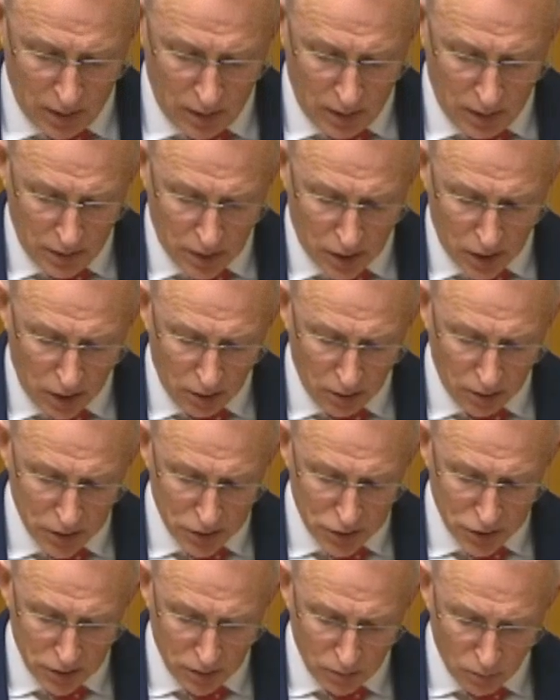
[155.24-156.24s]
The
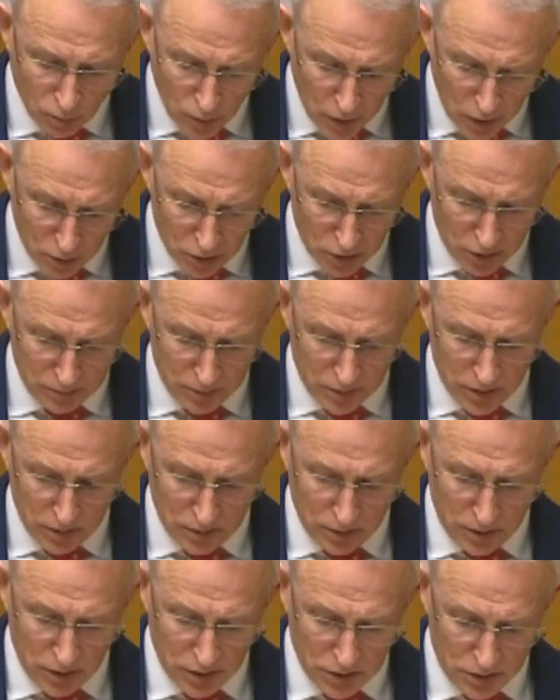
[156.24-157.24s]
Coalition welcomed
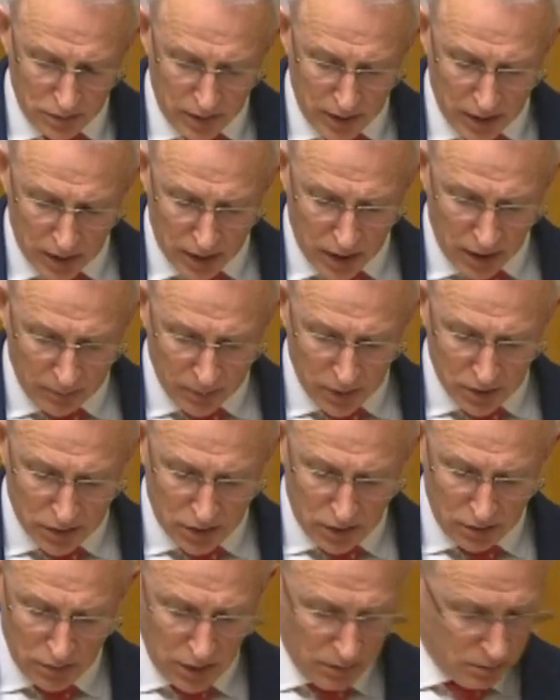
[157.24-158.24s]
the Australian government's
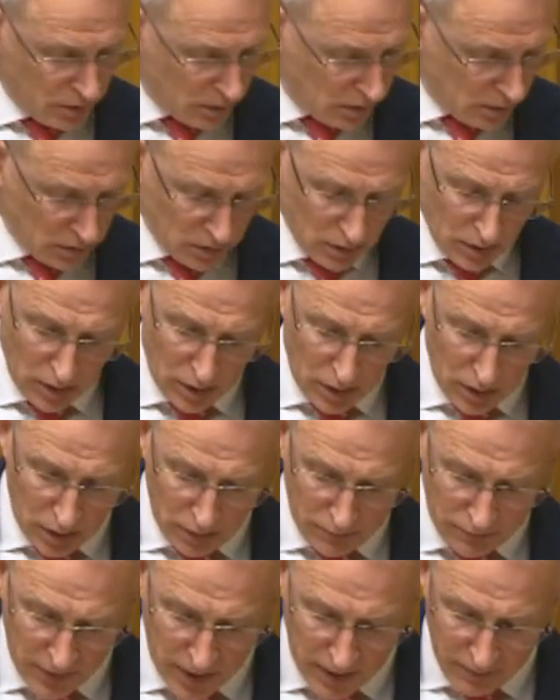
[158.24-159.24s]
commitment
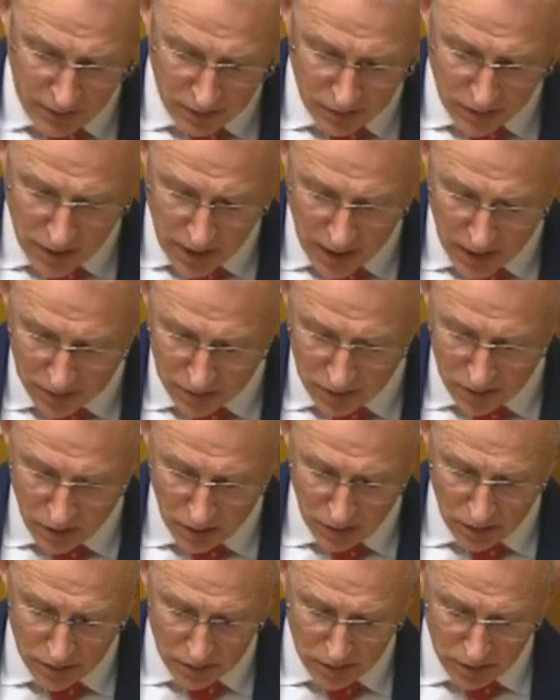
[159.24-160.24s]
of
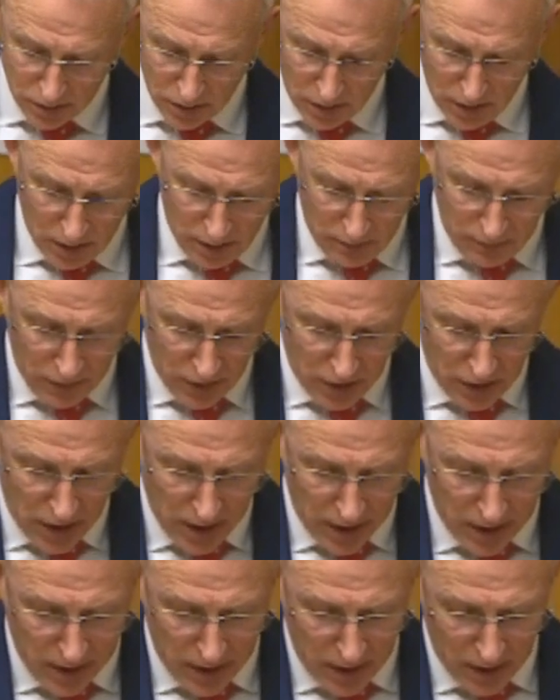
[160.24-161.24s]
$500,000 for the
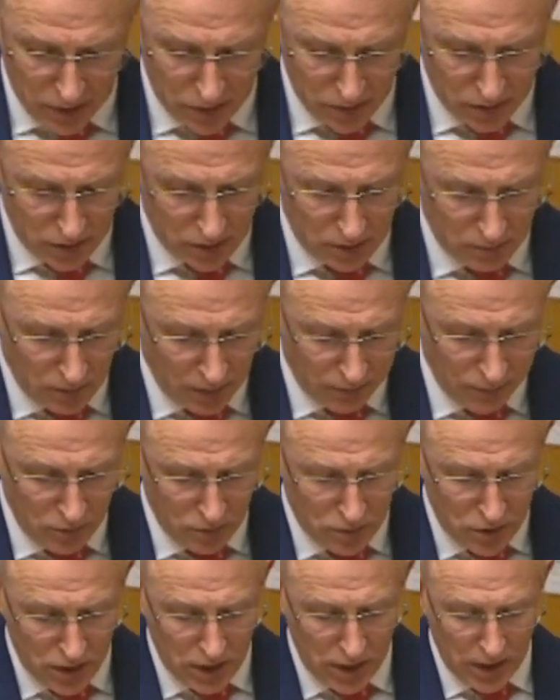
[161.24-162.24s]
United Nations
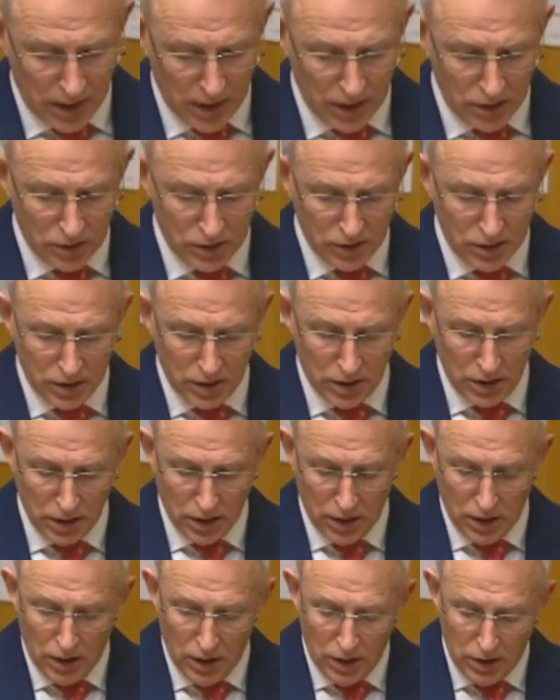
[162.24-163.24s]
Refugee Agency,
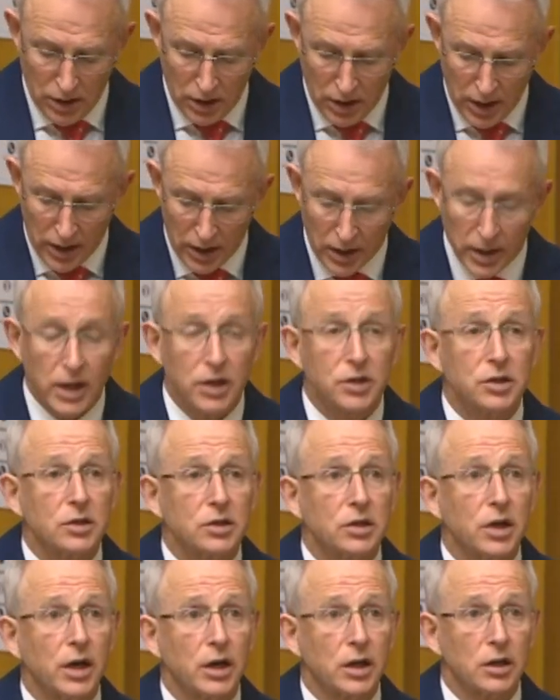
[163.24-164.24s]
the United Nations
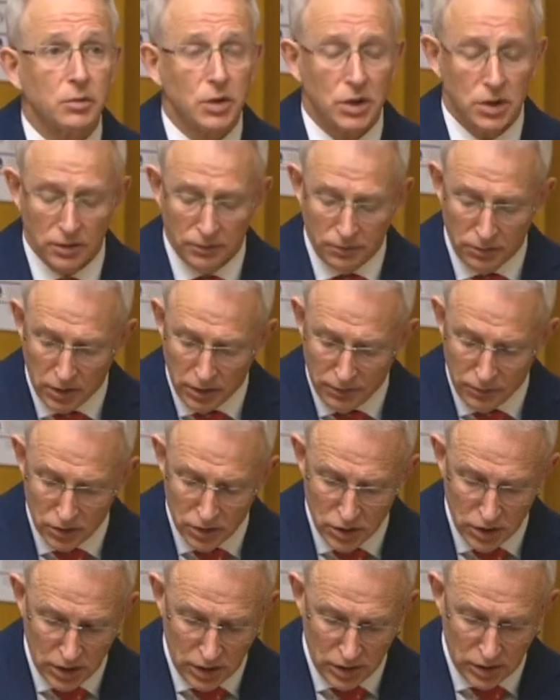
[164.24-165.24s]
High Commission for
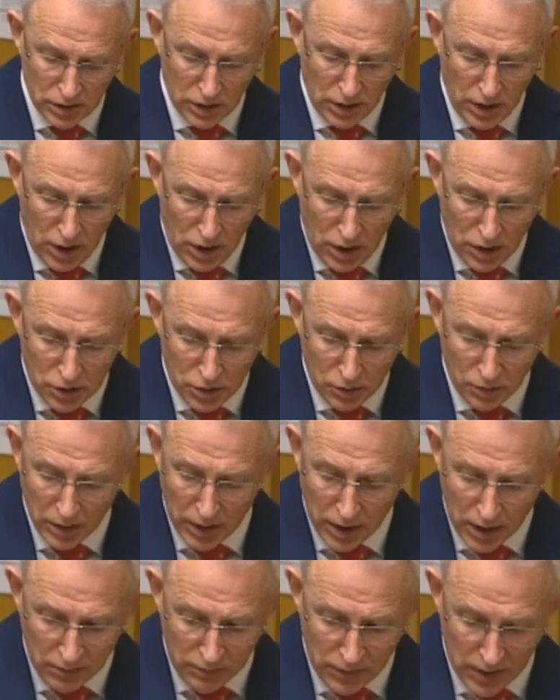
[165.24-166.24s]
Refugees, to
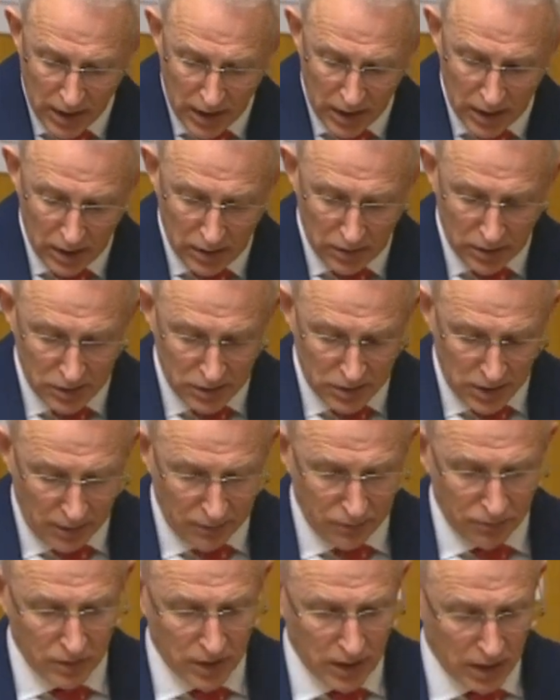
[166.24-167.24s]
alleviate the
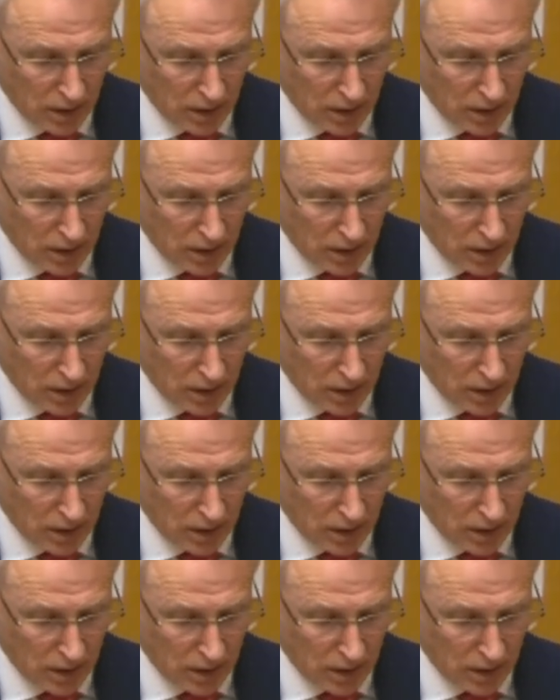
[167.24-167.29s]
suffering